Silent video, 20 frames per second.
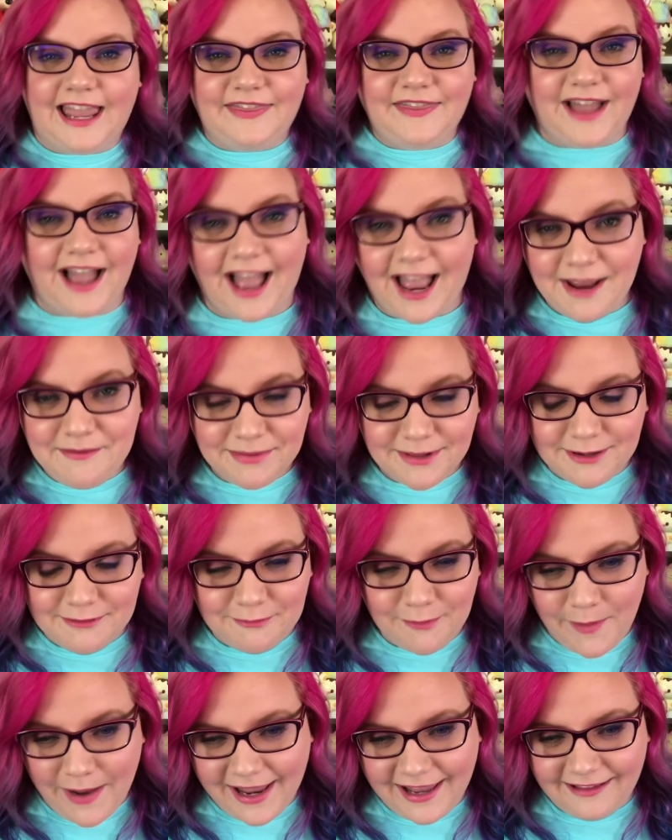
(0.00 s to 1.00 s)
And the I
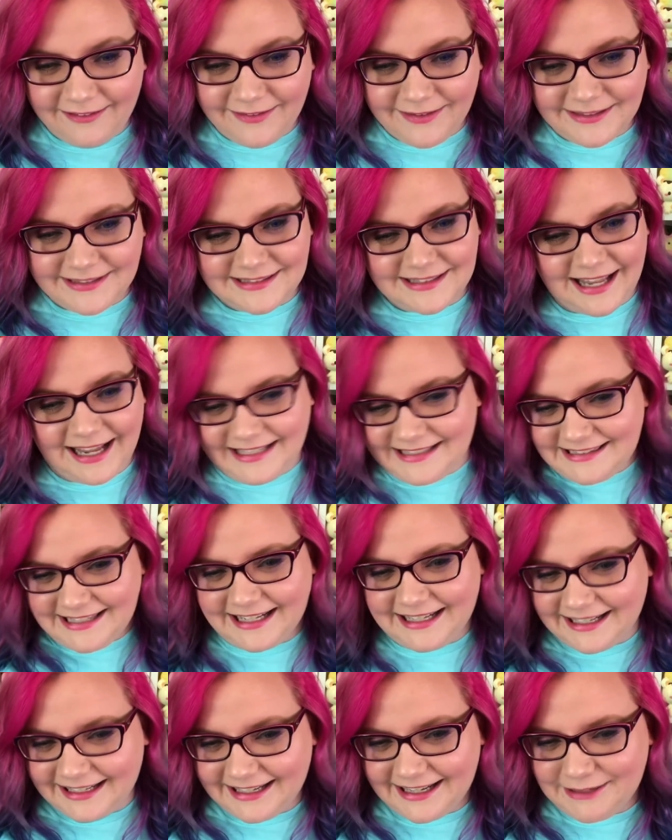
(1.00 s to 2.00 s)
Bloom whales, I
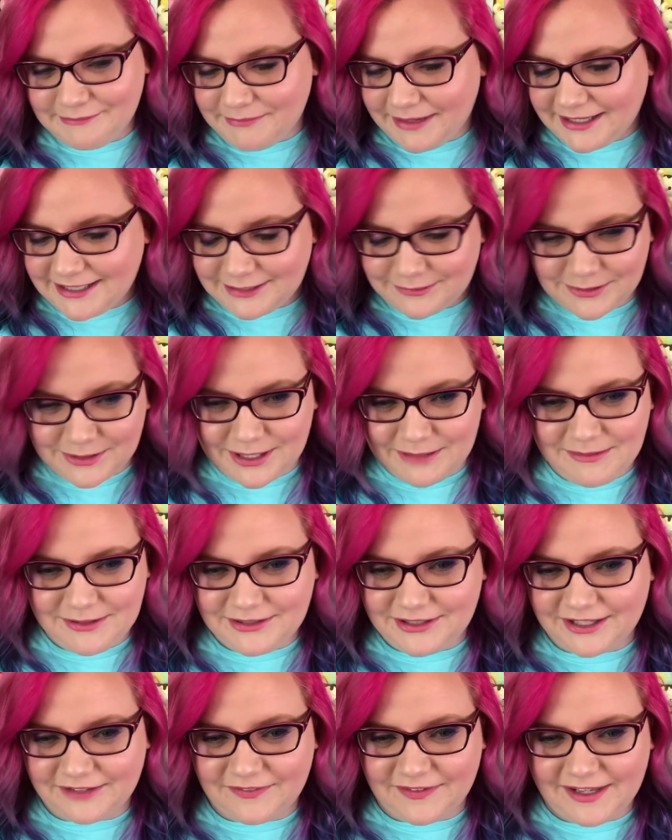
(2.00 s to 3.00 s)
said it in my Squishy
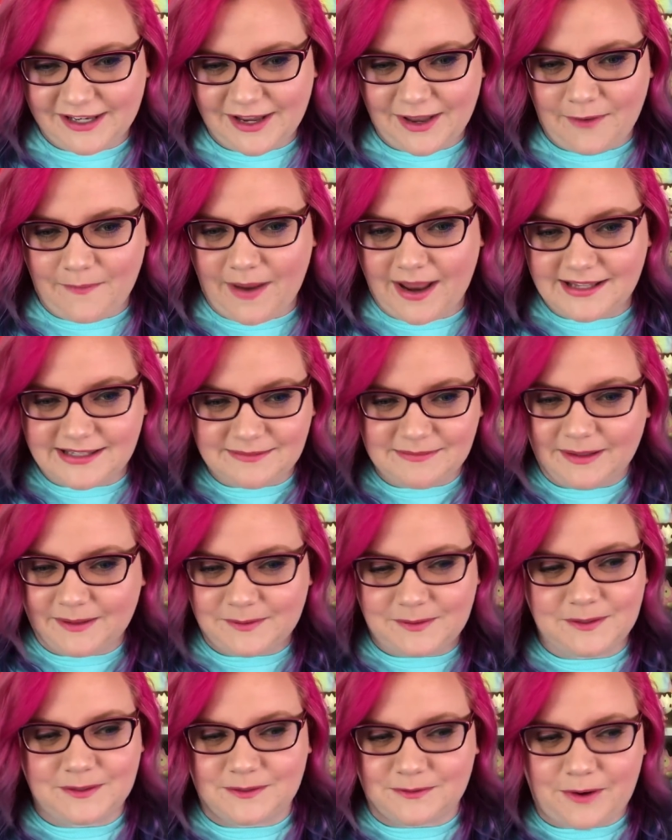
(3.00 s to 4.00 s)
music video, I smell
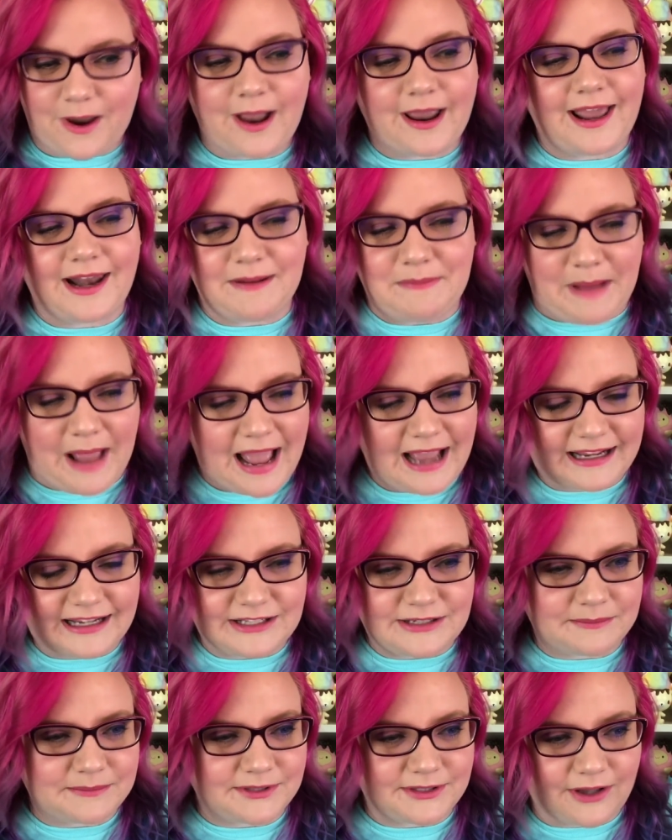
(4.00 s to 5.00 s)
too strong out of package,
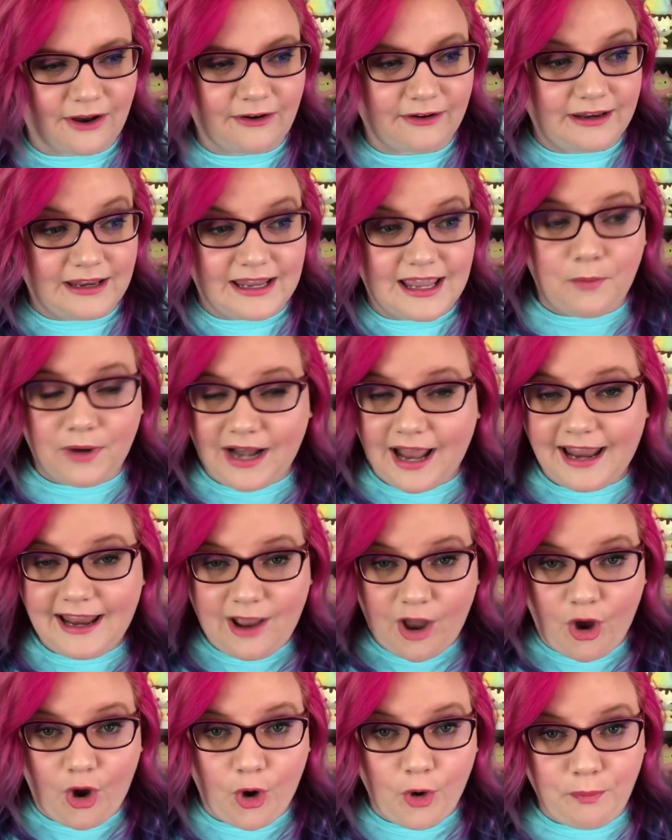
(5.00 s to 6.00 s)
I'm sorry. When I
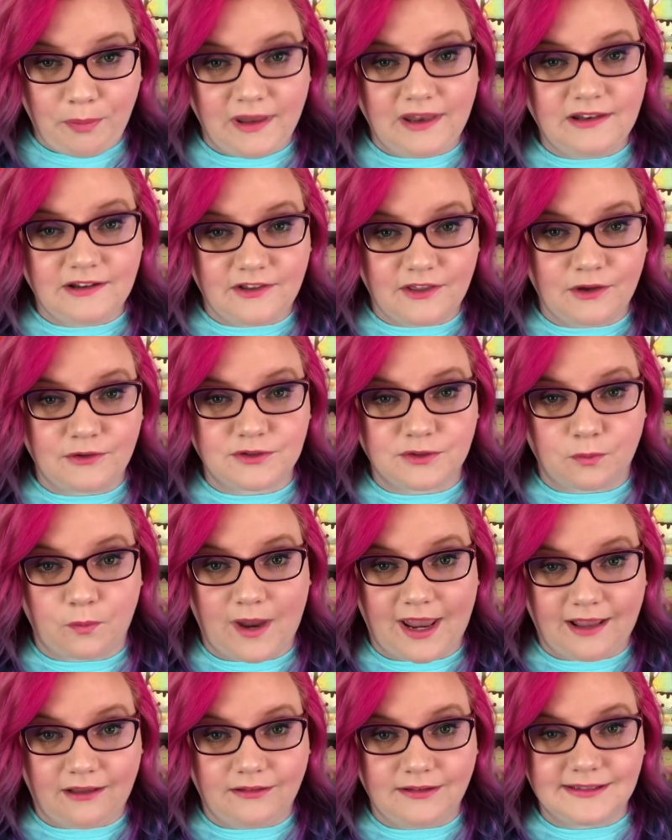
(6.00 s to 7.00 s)
opened those
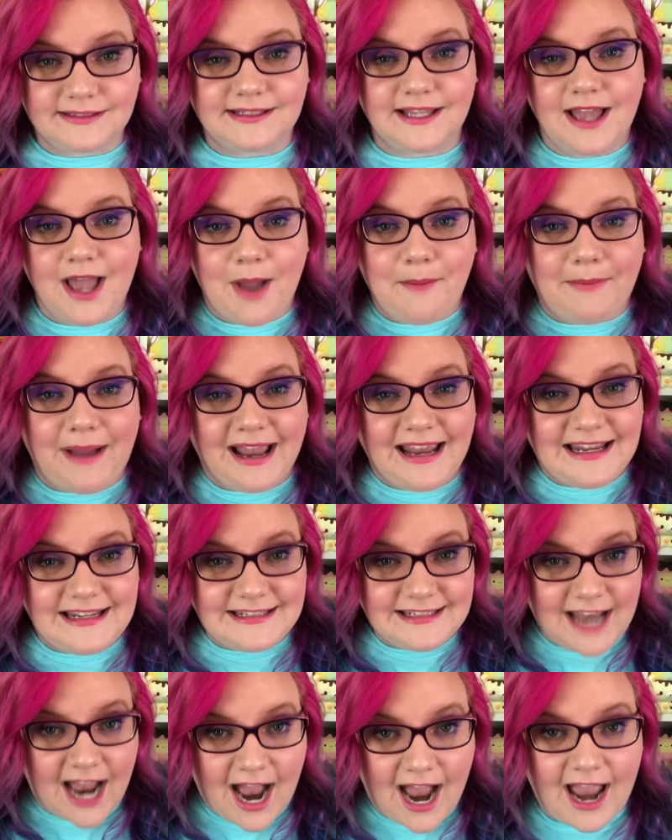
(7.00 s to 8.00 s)
whales, my
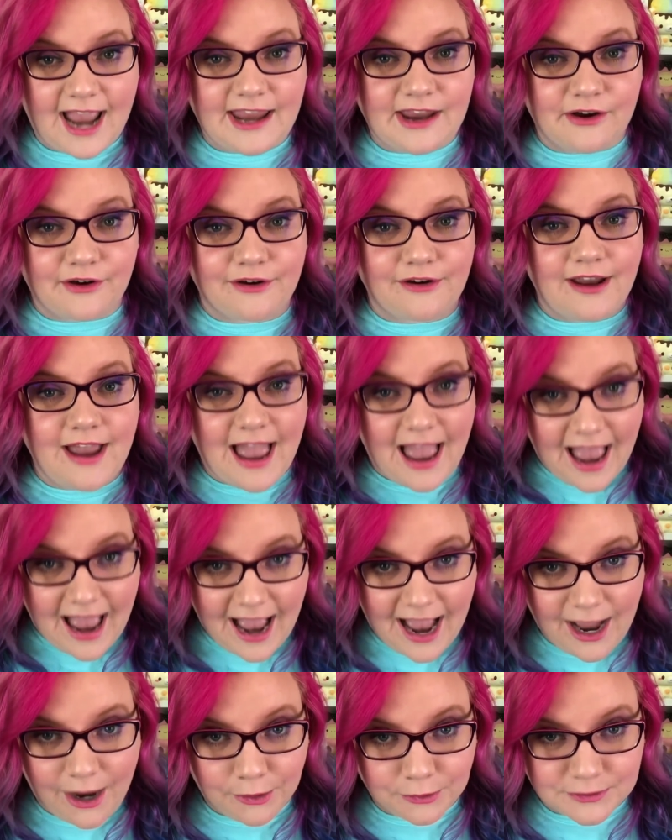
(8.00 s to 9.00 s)
entire
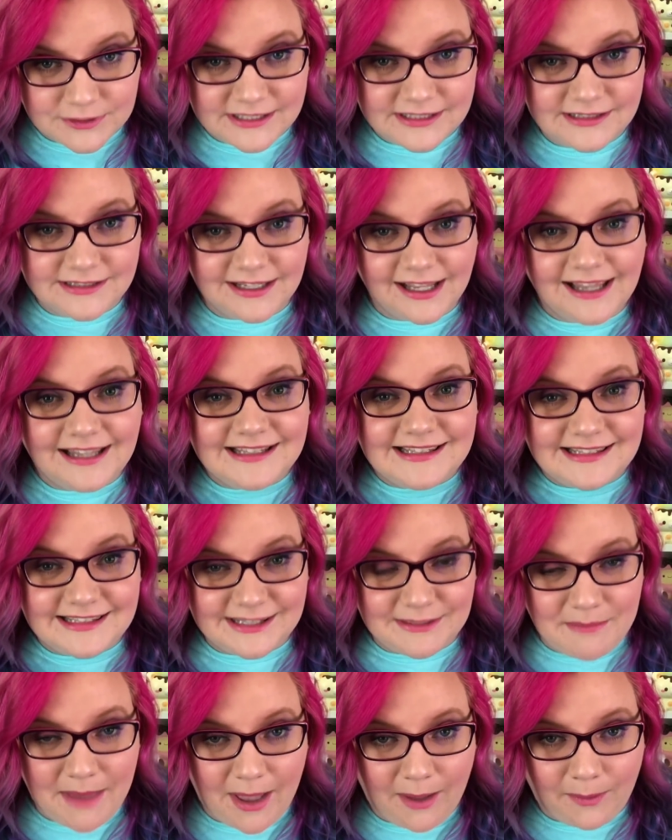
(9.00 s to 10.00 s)
house
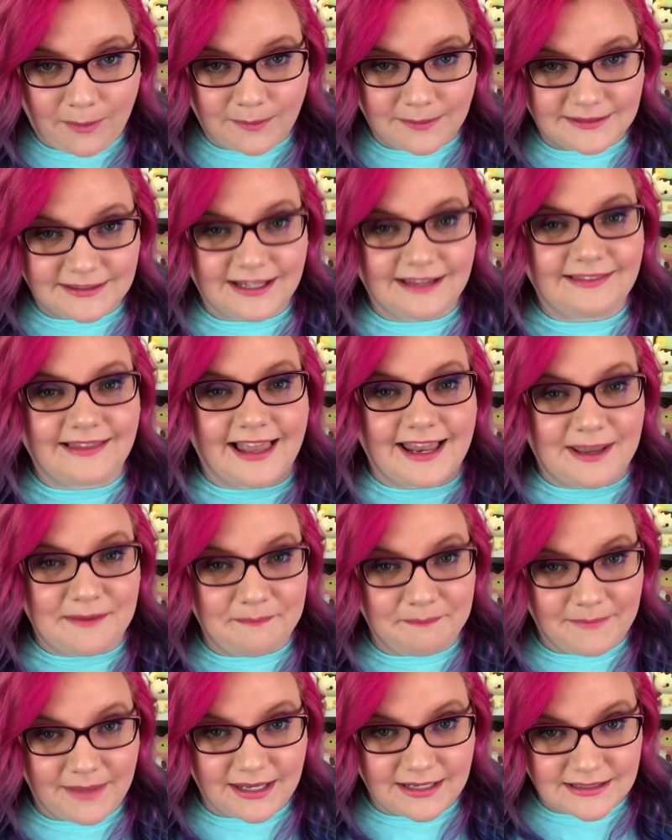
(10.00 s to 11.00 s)
smelled like
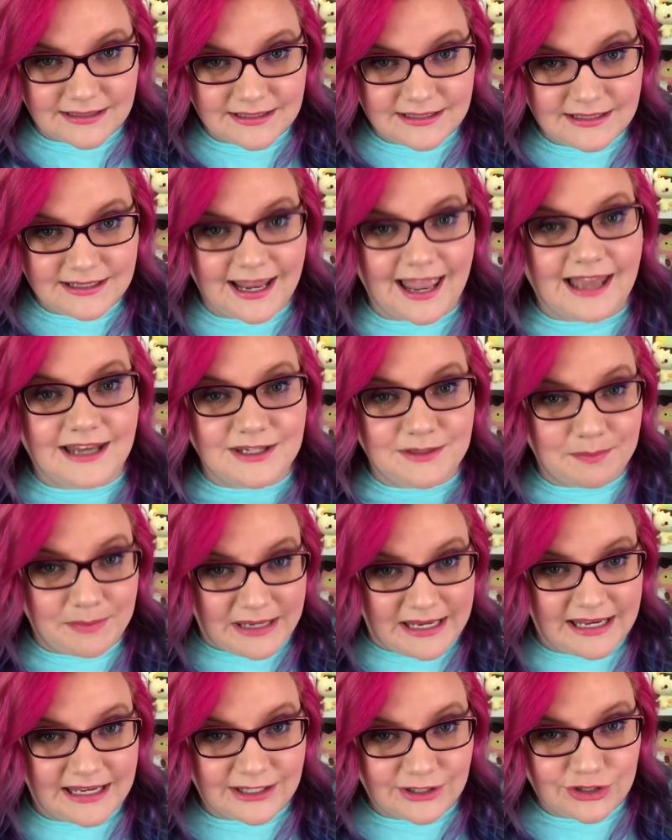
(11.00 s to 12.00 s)
mint and
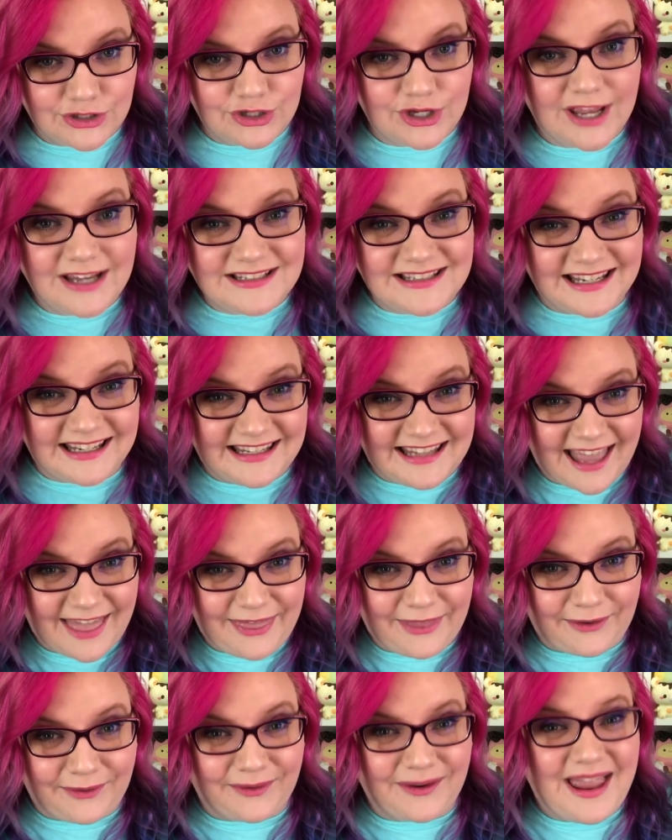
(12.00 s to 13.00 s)
peach
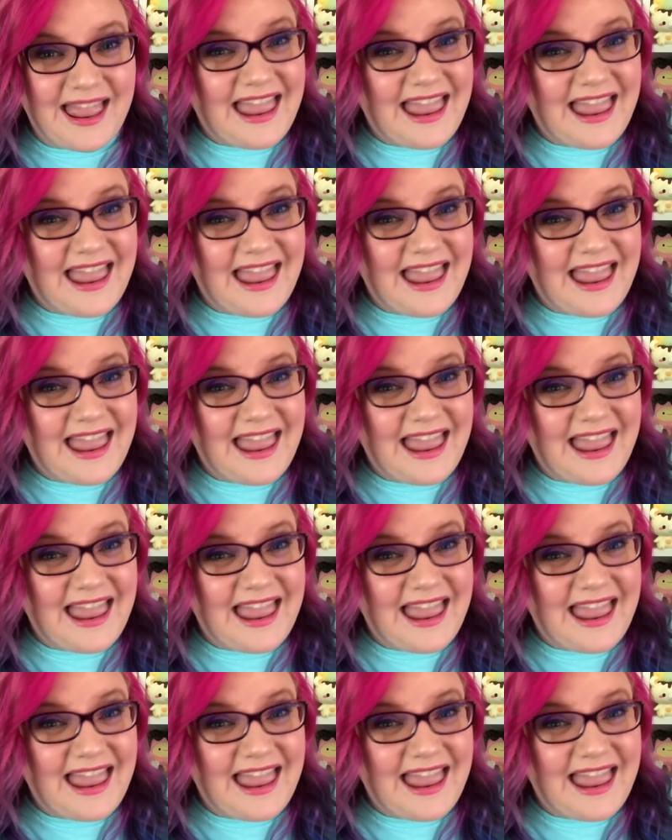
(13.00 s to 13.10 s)
together,